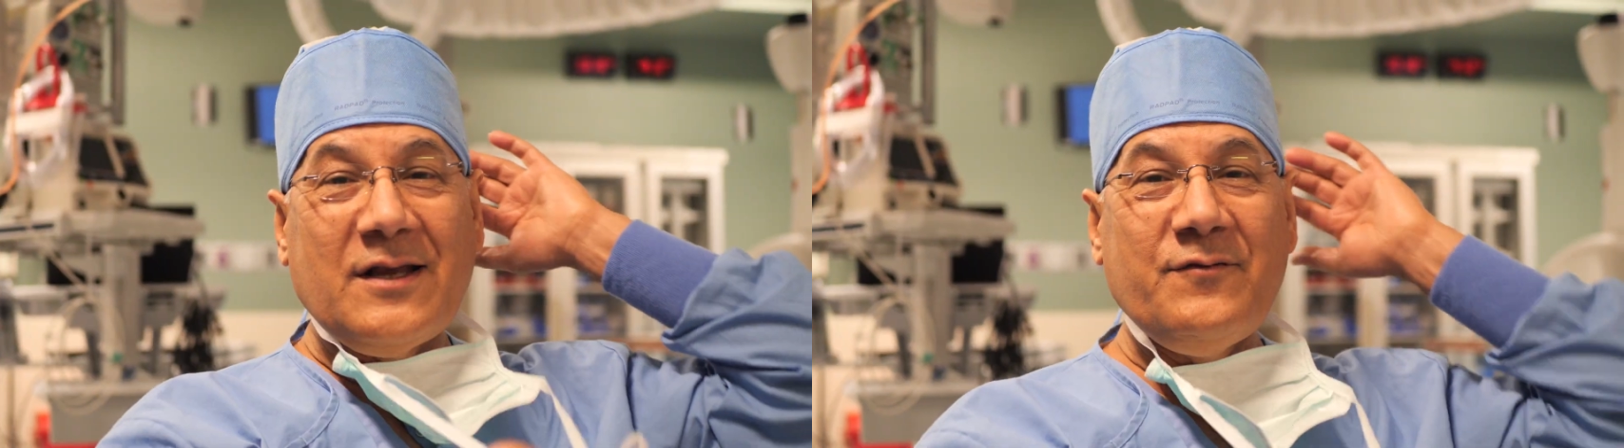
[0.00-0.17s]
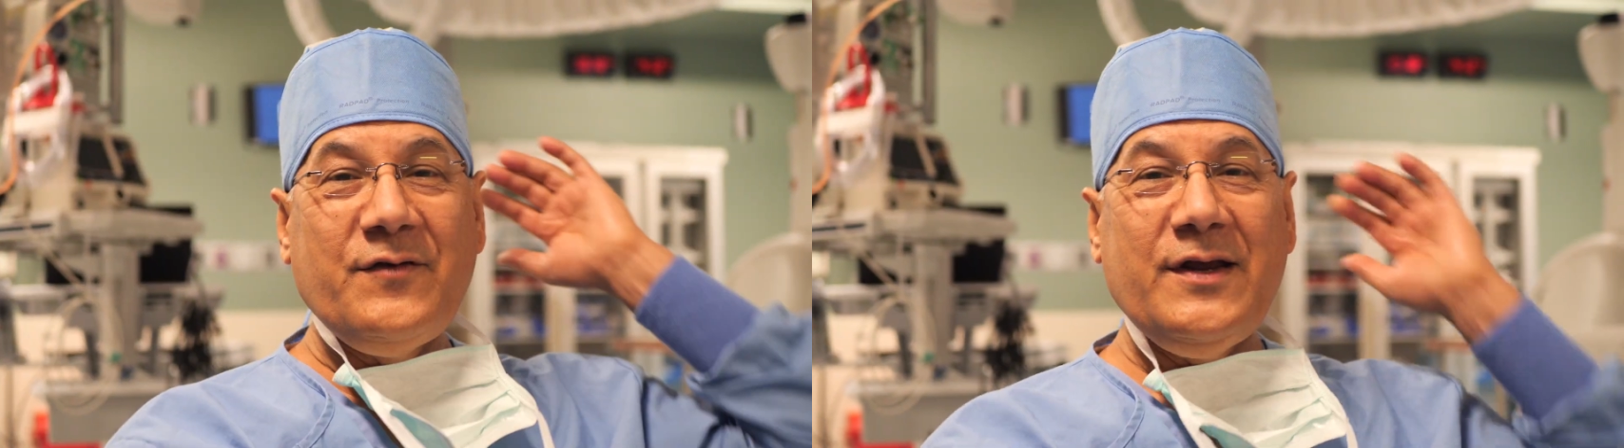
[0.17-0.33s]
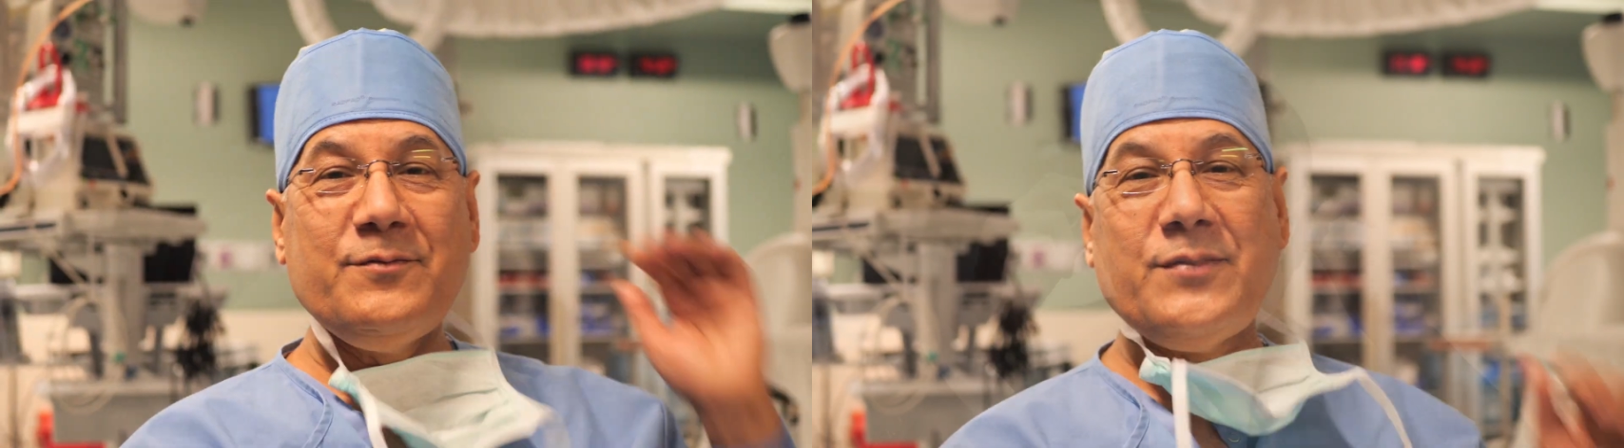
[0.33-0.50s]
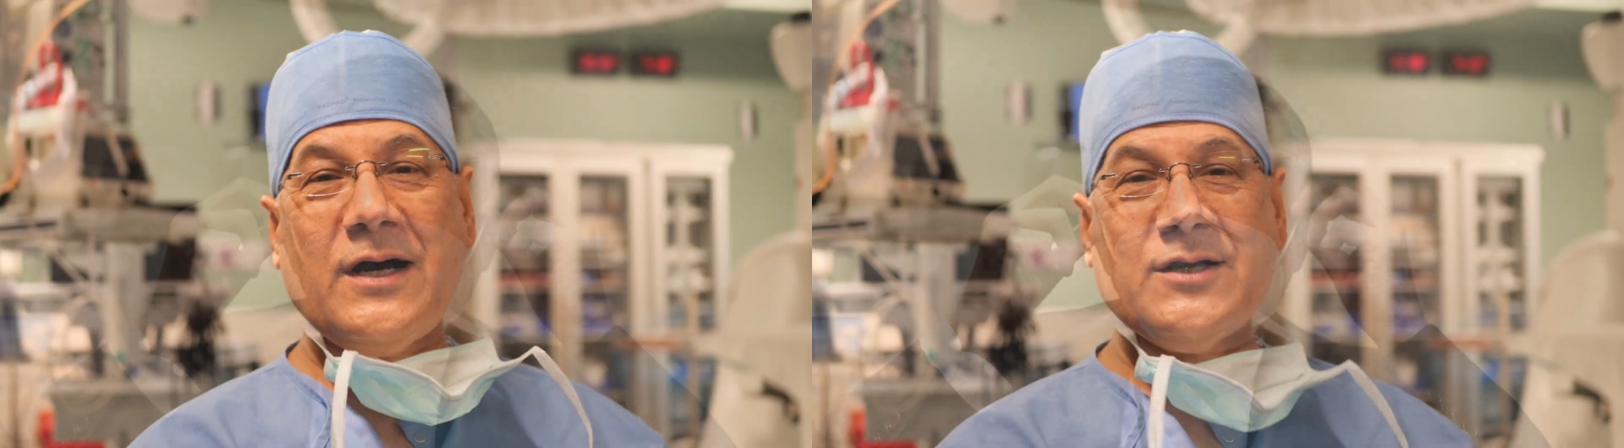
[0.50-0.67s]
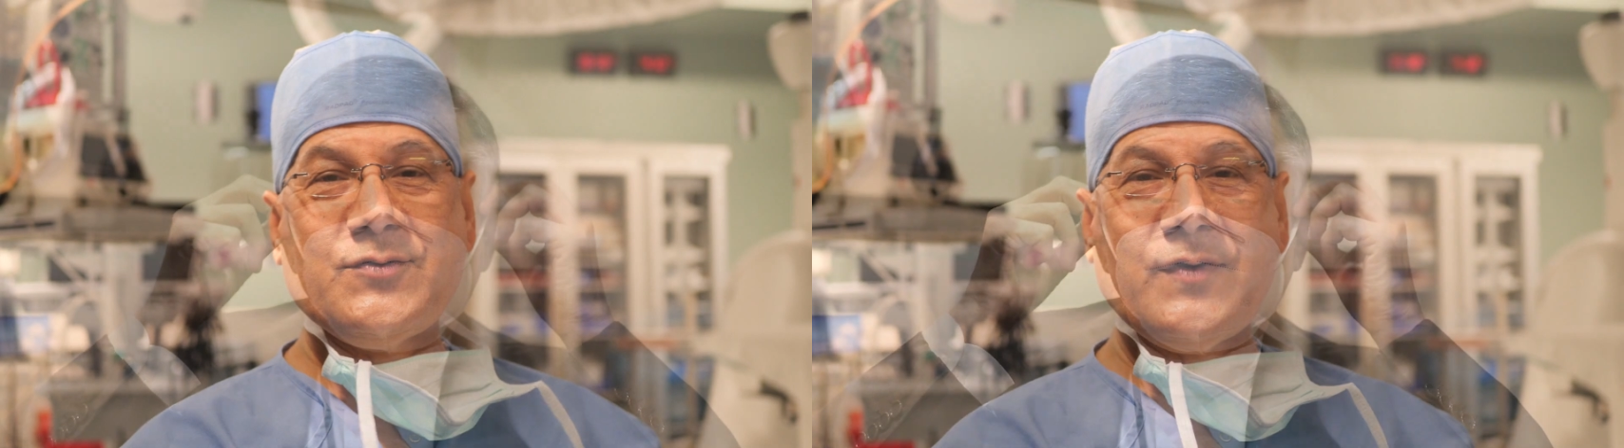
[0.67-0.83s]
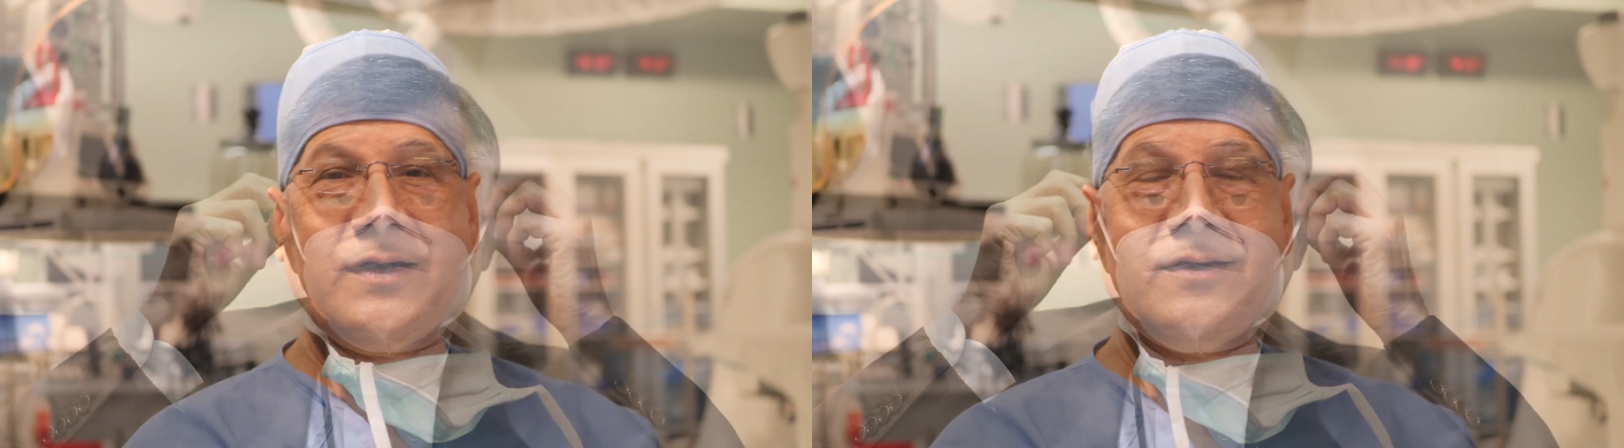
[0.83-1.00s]
Tanveer
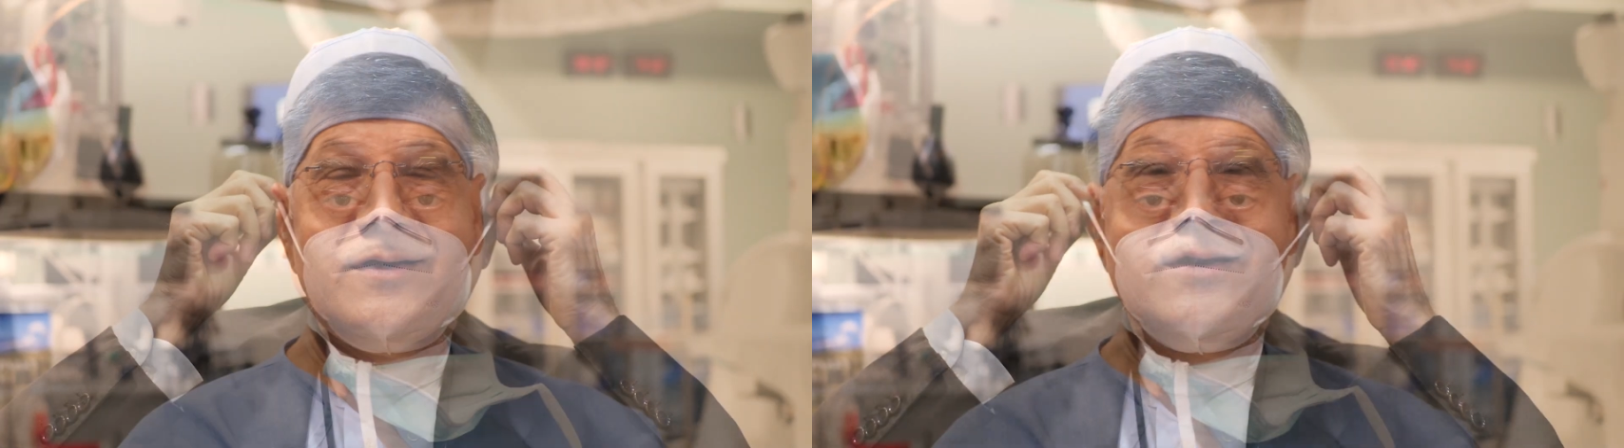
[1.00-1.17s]
Bajwa.